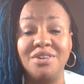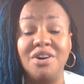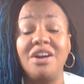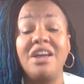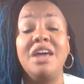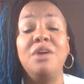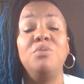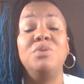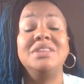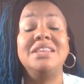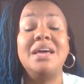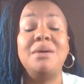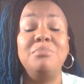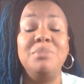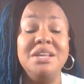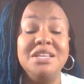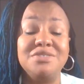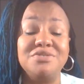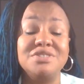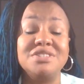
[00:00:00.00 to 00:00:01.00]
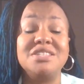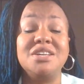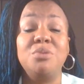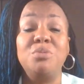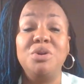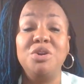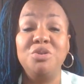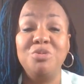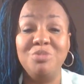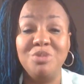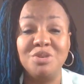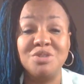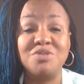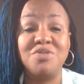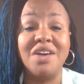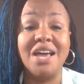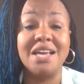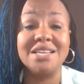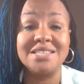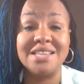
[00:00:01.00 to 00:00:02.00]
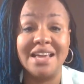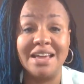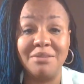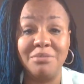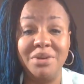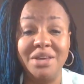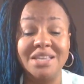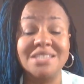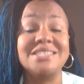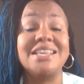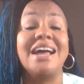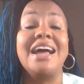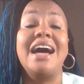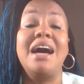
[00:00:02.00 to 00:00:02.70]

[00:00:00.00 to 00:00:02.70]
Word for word: Okay, what that means for someone who moves fast like me, is like,